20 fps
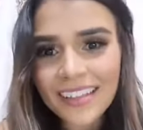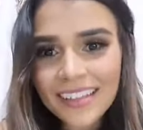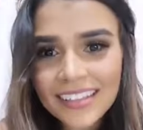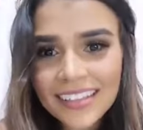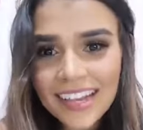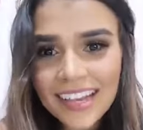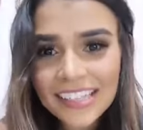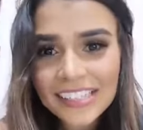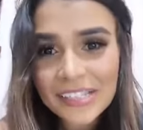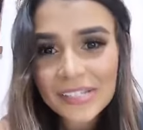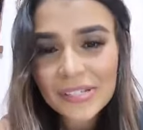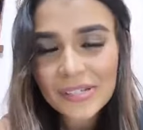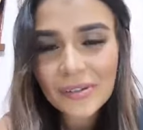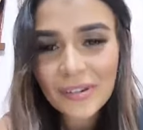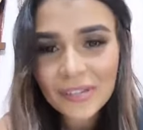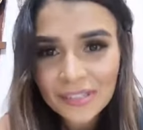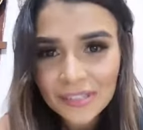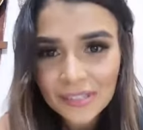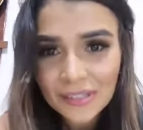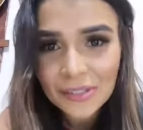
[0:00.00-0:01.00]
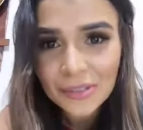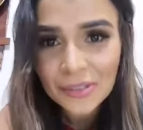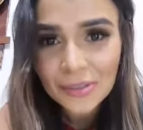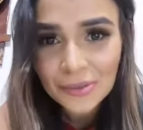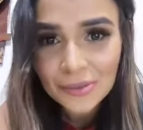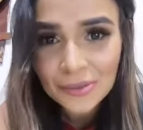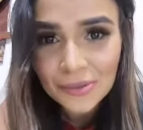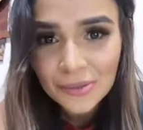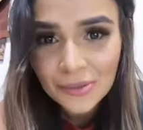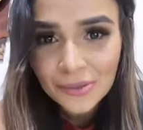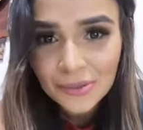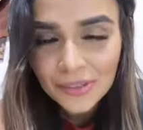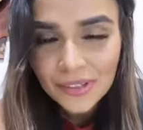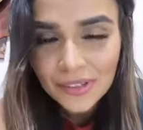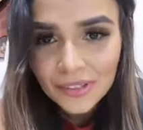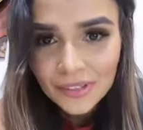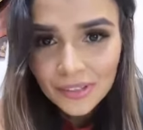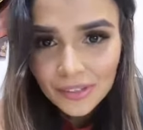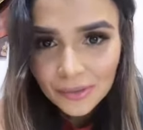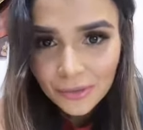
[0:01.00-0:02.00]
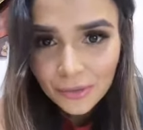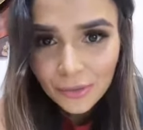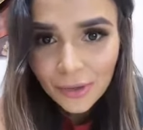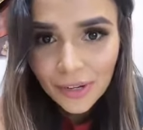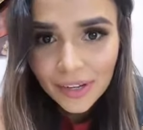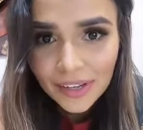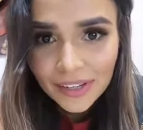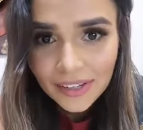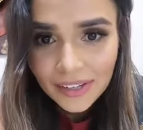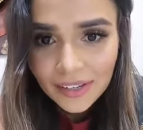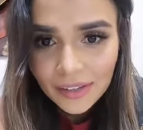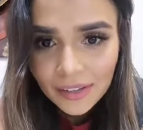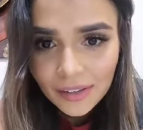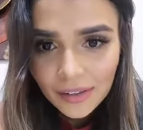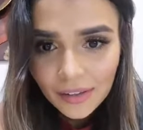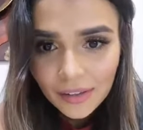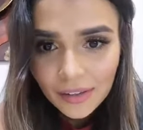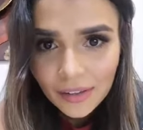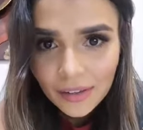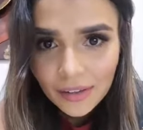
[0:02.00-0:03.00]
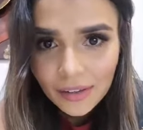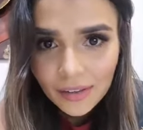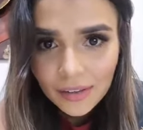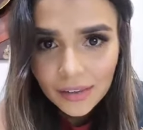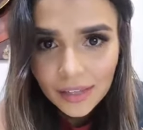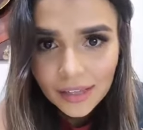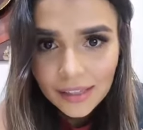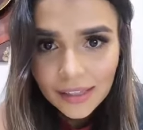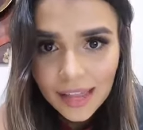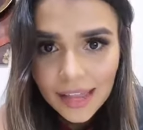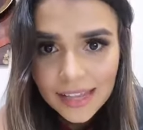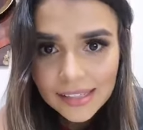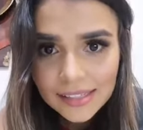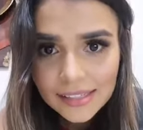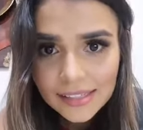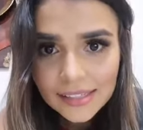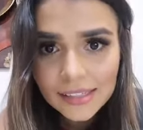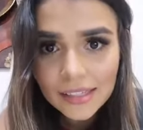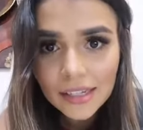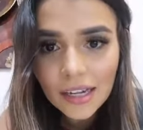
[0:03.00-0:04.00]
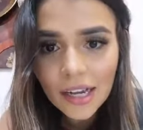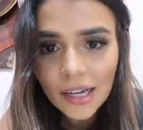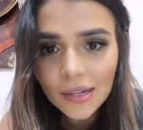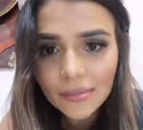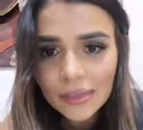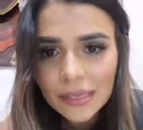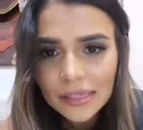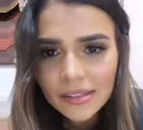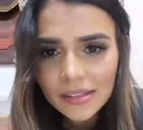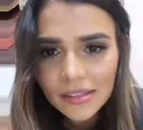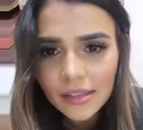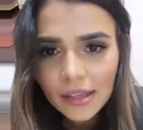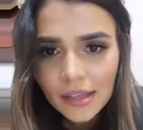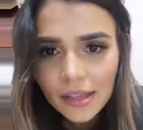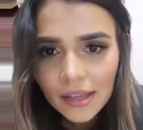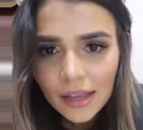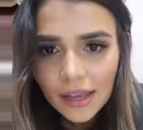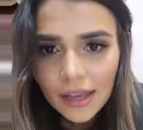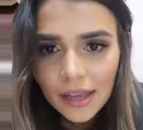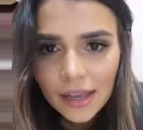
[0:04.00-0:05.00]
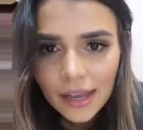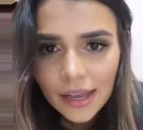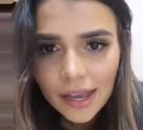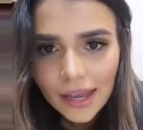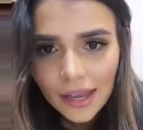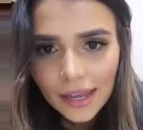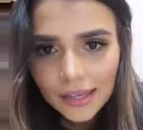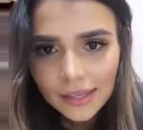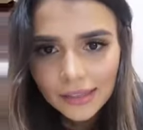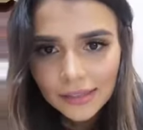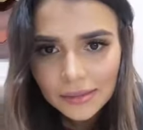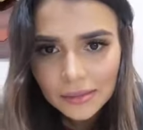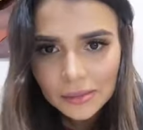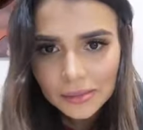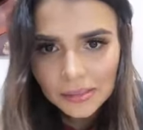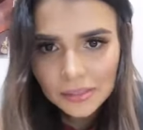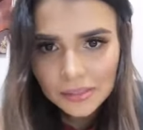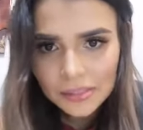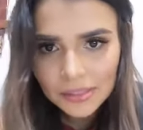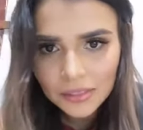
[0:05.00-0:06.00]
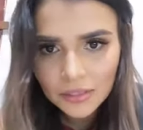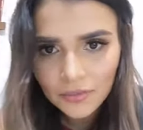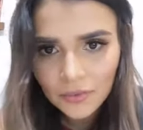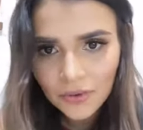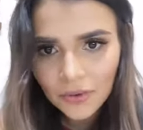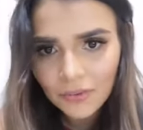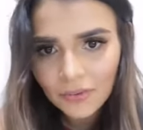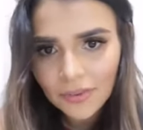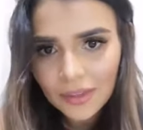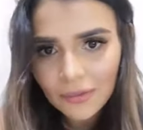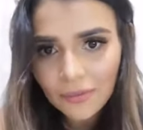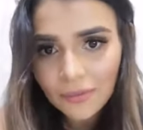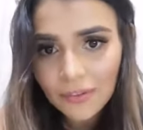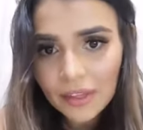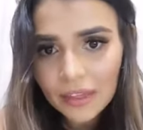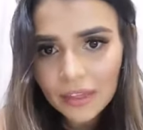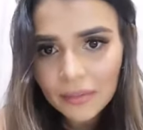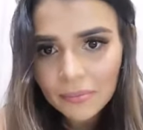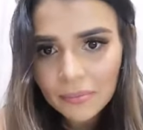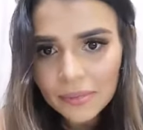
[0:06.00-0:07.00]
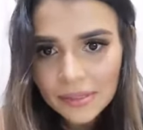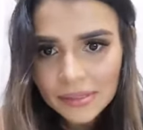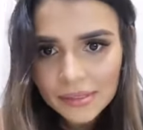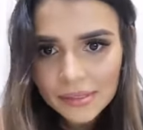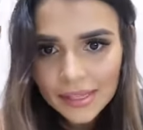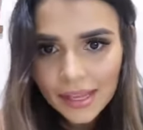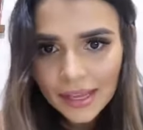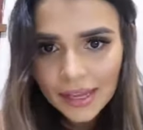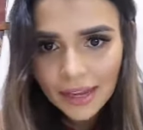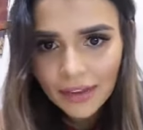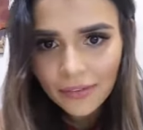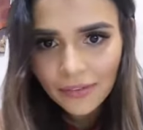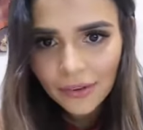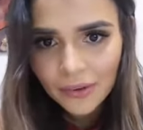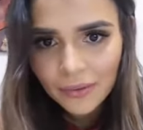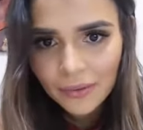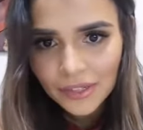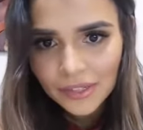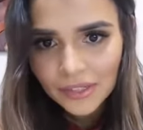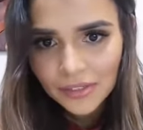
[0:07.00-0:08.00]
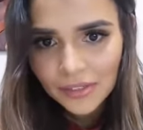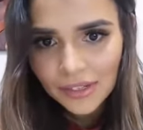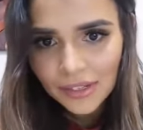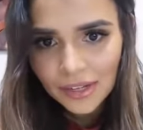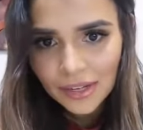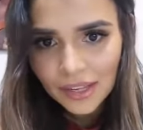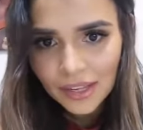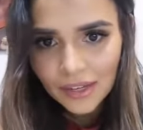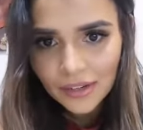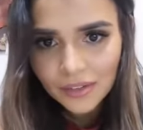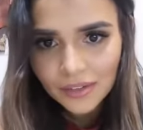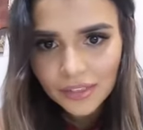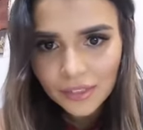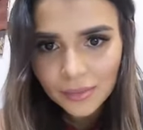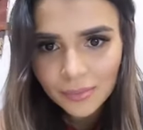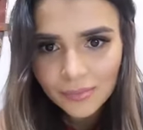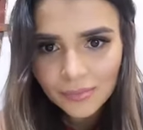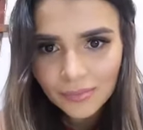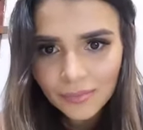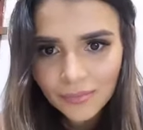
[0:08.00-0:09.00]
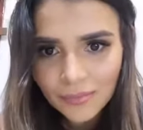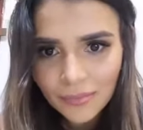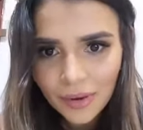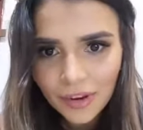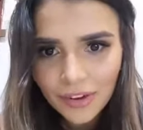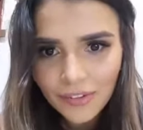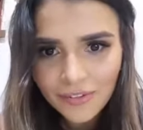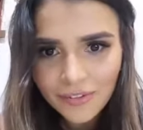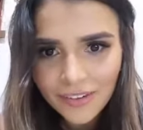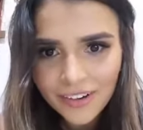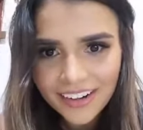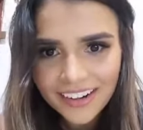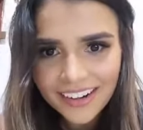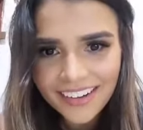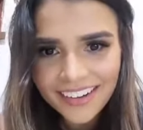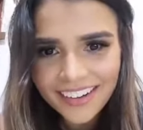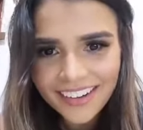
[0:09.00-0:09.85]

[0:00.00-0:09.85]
I just want to read the last comment. Hi, this is from the Philippines. I have a question in English. Boyfriend or